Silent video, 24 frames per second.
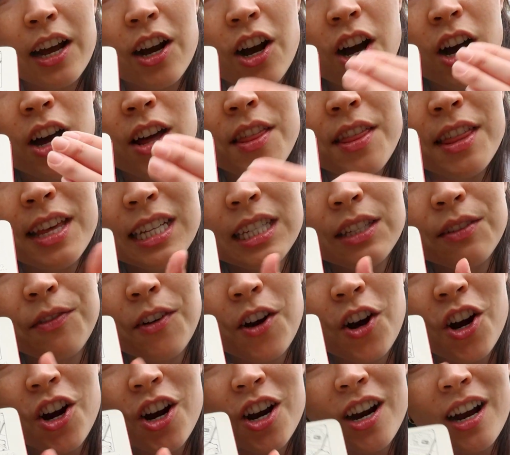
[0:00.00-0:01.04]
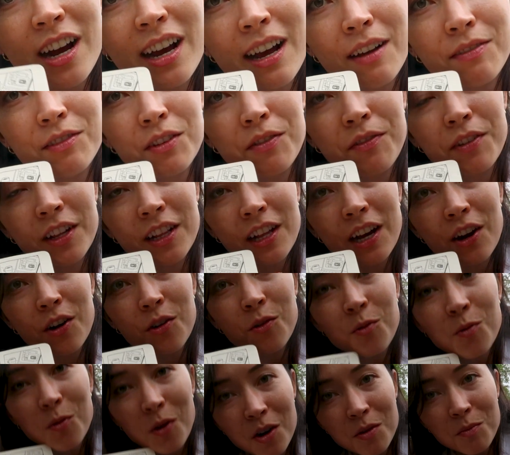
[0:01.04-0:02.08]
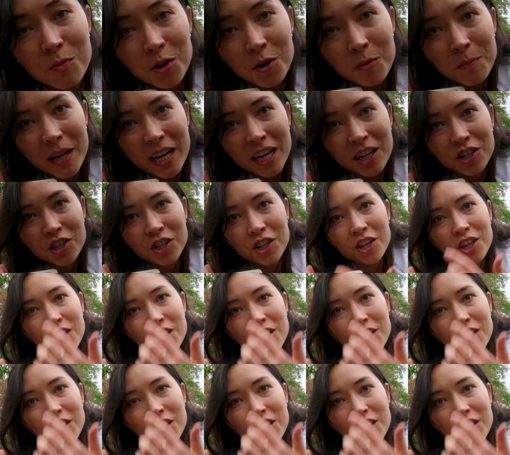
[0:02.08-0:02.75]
got this far. I have to fill out one more picture.